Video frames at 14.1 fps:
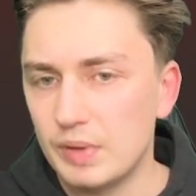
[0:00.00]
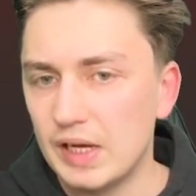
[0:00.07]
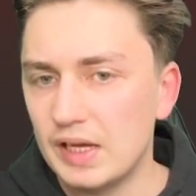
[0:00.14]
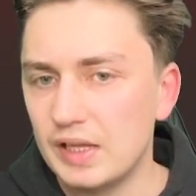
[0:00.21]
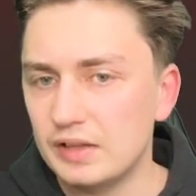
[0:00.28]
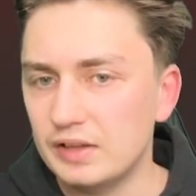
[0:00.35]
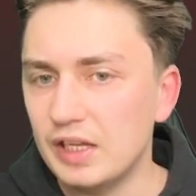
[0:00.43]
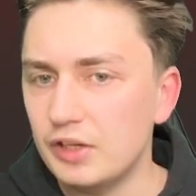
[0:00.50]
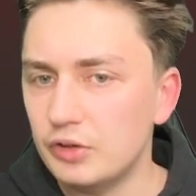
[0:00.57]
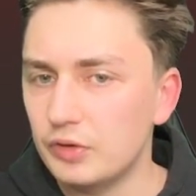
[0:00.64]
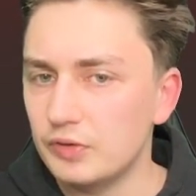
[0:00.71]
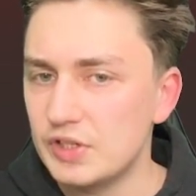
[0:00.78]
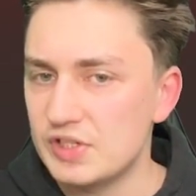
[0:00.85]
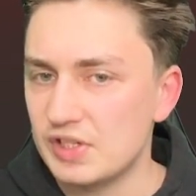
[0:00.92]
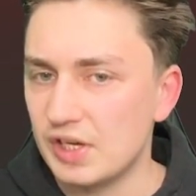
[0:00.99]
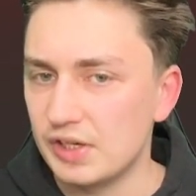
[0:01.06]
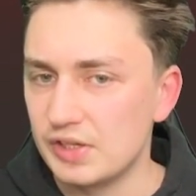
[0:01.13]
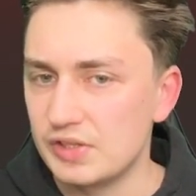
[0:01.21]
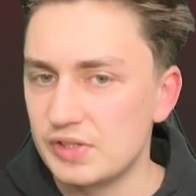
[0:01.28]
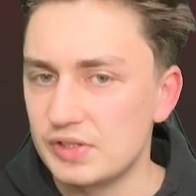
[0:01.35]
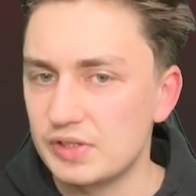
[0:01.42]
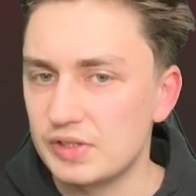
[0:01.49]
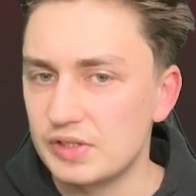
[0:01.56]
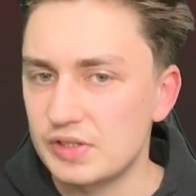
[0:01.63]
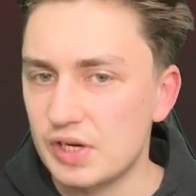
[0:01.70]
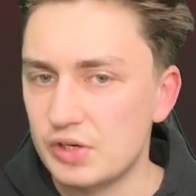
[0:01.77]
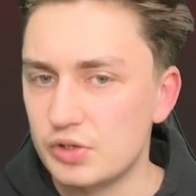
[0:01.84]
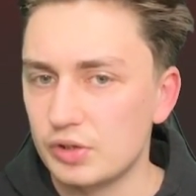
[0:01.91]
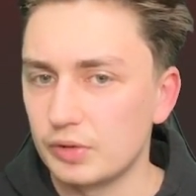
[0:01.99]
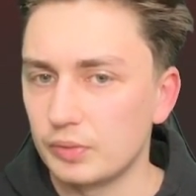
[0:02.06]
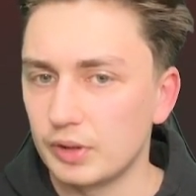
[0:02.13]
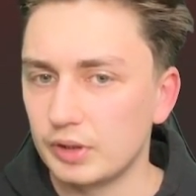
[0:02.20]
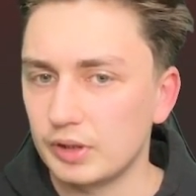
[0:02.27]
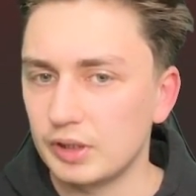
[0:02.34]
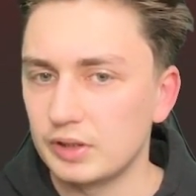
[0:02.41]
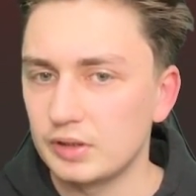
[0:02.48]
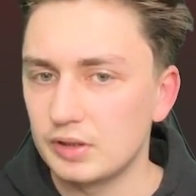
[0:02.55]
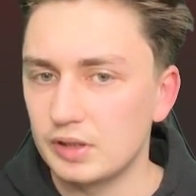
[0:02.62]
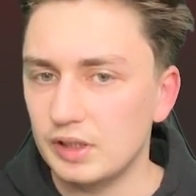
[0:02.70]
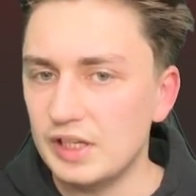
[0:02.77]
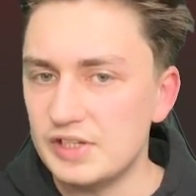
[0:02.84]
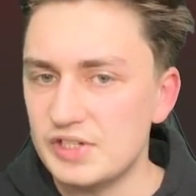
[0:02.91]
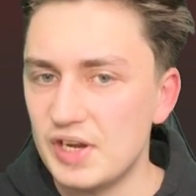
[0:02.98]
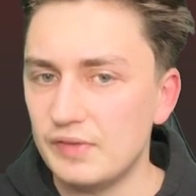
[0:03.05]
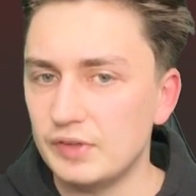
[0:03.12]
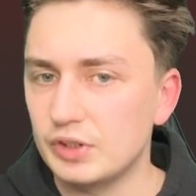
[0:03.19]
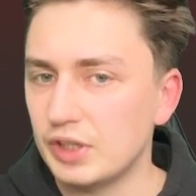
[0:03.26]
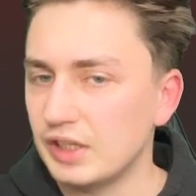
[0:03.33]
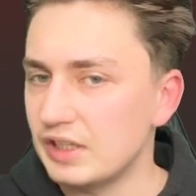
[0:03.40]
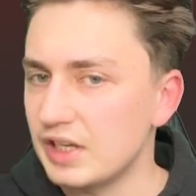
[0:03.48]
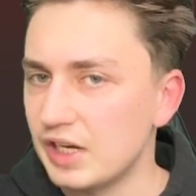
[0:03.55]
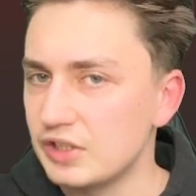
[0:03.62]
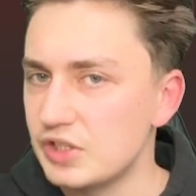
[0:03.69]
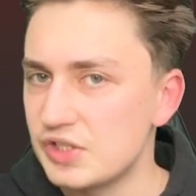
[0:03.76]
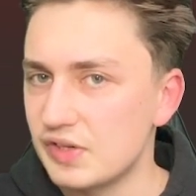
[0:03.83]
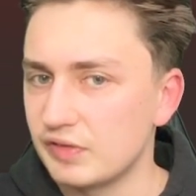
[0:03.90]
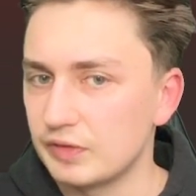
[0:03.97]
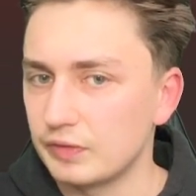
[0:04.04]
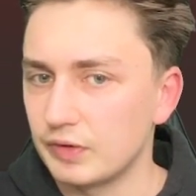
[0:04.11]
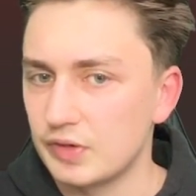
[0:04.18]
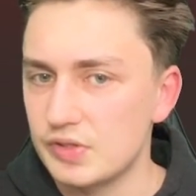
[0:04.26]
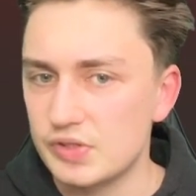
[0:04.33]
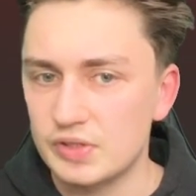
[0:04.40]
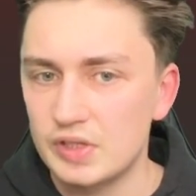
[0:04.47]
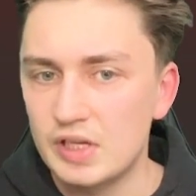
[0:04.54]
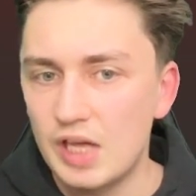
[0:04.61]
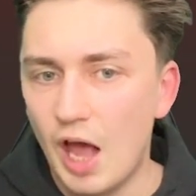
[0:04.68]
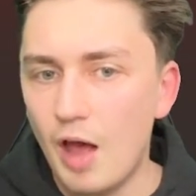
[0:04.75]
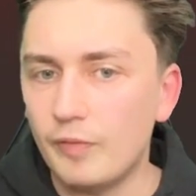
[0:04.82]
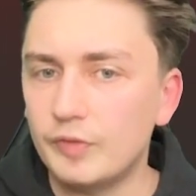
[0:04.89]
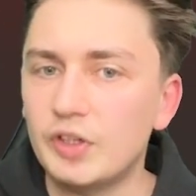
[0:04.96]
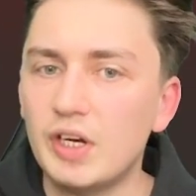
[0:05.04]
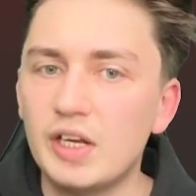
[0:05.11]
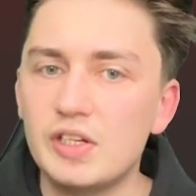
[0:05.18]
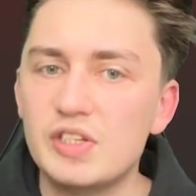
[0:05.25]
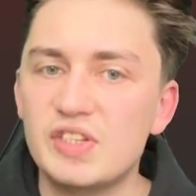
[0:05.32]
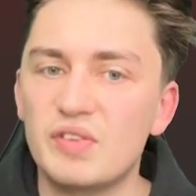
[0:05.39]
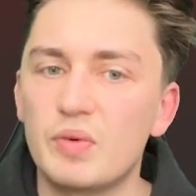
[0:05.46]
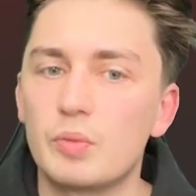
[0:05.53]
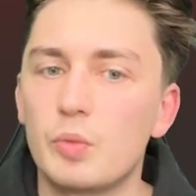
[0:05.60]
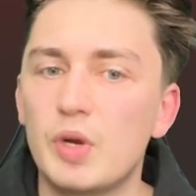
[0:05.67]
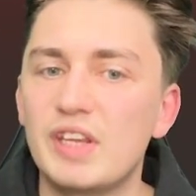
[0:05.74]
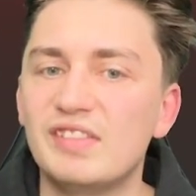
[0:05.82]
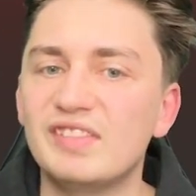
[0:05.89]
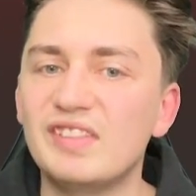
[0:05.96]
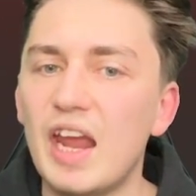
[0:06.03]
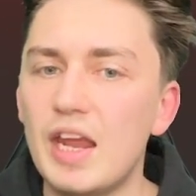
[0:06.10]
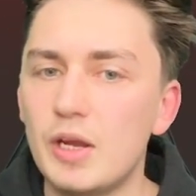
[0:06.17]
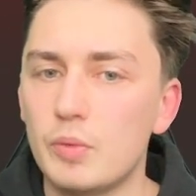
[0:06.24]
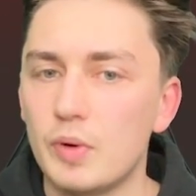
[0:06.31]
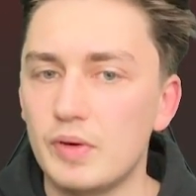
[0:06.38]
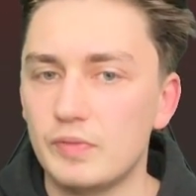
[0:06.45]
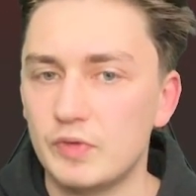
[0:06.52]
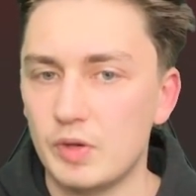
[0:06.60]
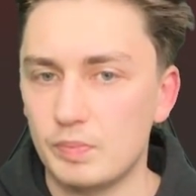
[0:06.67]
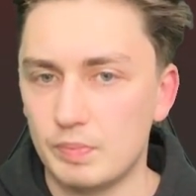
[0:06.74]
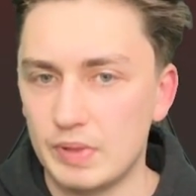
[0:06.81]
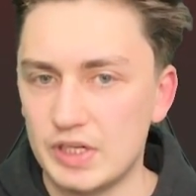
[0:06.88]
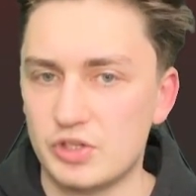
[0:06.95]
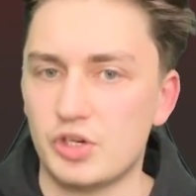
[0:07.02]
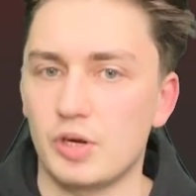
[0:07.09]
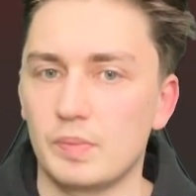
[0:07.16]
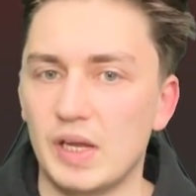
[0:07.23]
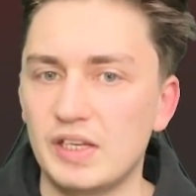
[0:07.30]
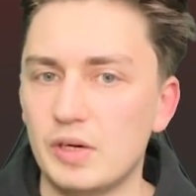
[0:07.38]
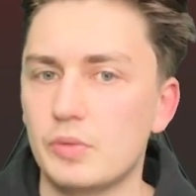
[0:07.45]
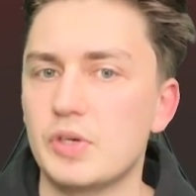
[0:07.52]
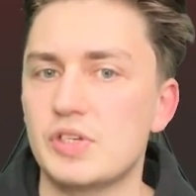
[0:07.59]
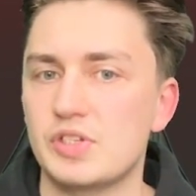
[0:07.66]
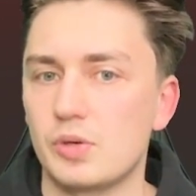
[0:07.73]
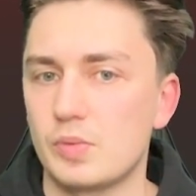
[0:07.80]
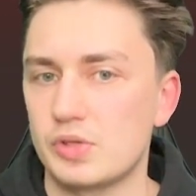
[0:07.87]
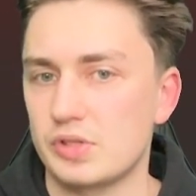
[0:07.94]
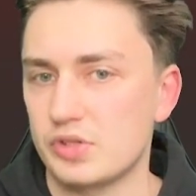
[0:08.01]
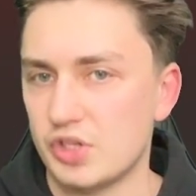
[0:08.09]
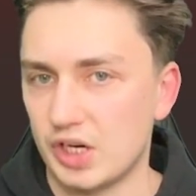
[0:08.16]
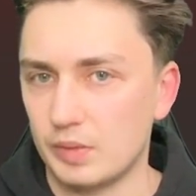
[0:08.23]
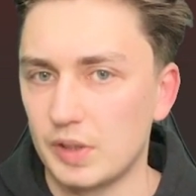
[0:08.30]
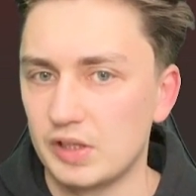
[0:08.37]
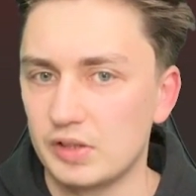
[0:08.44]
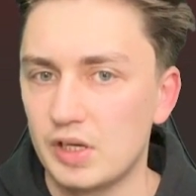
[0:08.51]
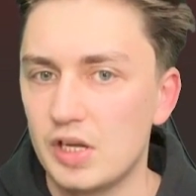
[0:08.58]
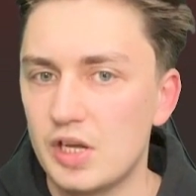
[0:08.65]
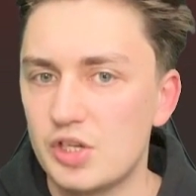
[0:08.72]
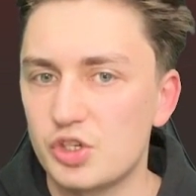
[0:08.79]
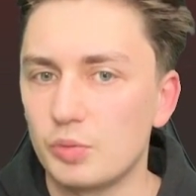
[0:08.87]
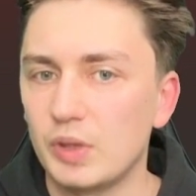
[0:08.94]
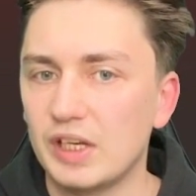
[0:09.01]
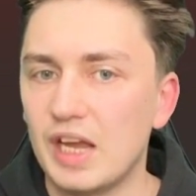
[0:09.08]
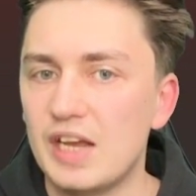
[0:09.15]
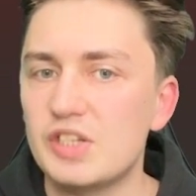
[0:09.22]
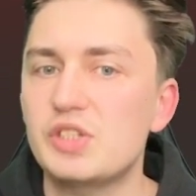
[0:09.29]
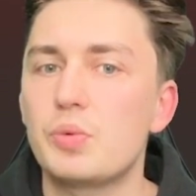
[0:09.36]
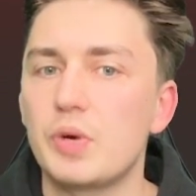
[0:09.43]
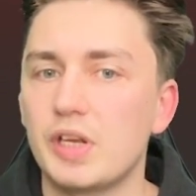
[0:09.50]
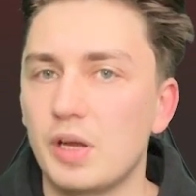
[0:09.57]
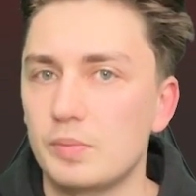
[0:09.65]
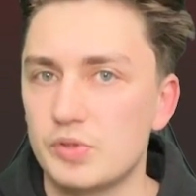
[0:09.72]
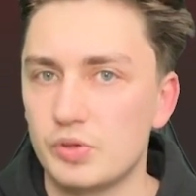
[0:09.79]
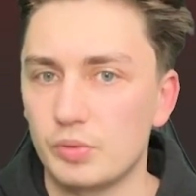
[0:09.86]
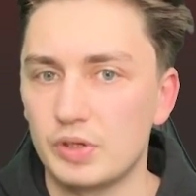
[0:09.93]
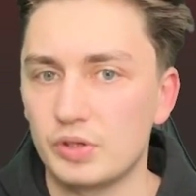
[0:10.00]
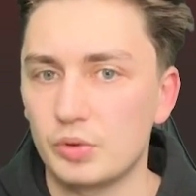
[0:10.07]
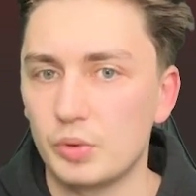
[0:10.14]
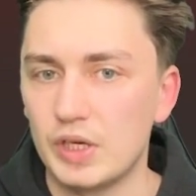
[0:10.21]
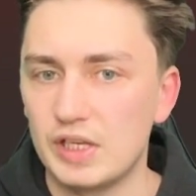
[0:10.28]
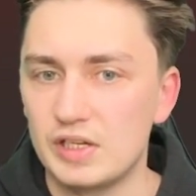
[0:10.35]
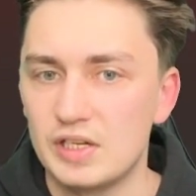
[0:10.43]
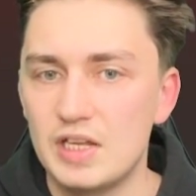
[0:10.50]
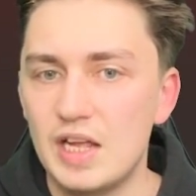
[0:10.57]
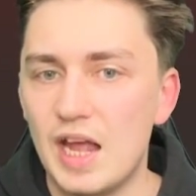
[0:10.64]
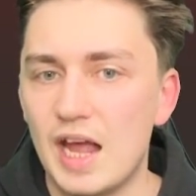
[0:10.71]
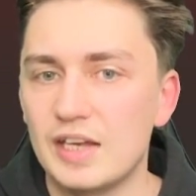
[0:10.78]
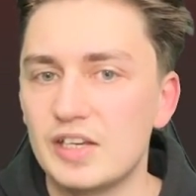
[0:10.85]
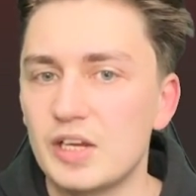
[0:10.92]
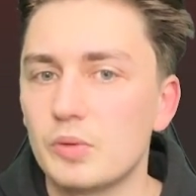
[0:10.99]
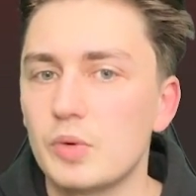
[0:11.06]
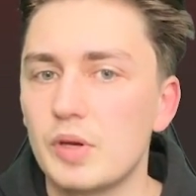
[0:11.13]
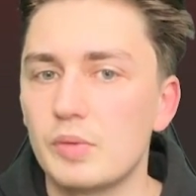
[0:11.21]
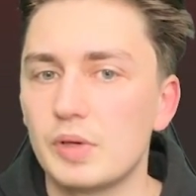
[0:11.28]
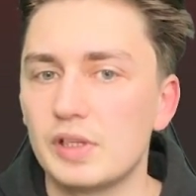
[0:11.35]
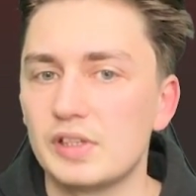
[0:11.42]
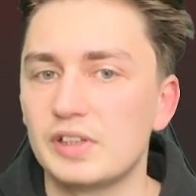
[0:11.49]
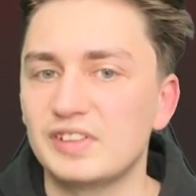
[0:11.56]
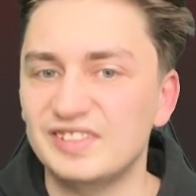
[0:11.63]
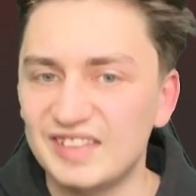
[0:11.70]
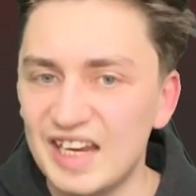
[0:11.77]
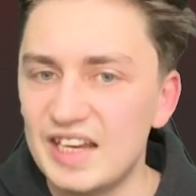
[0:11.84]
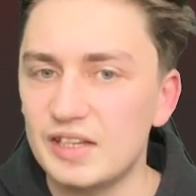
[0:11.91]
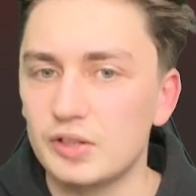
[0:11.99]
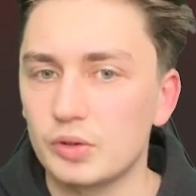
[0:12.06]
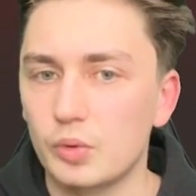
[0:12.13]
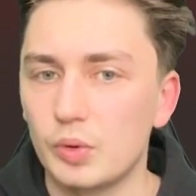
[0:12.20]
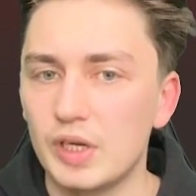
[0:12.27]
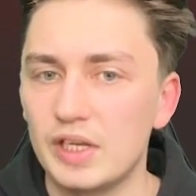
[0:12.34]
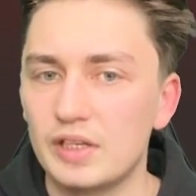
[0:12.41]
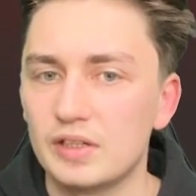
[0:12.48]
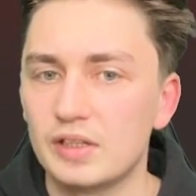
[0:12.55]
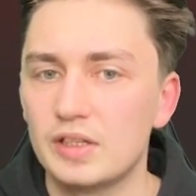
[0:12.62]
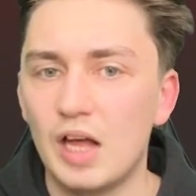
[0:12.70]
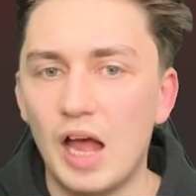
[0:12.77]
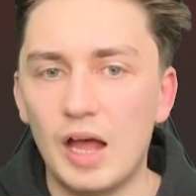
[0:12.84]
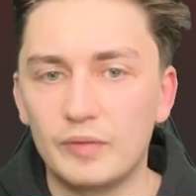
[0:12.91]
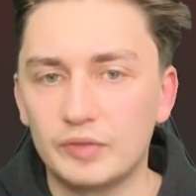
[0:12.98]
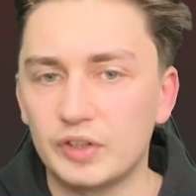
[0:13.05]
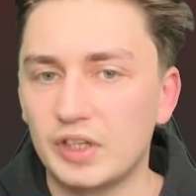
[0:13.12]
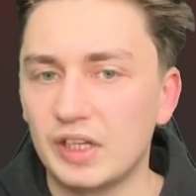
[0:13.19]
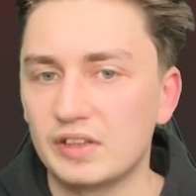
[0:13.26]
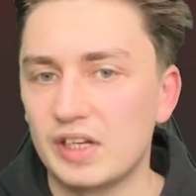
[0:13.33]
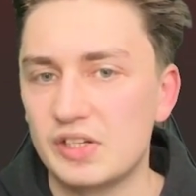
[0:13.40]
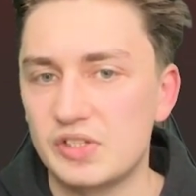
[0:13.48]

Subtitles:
But neither of these lines is actually working. Let's have a look at knight d7 first. After knight e7, we take with the bishop, and now it is almost a checkmate. So black has to recapture with the queen, and then we will take the queen. After king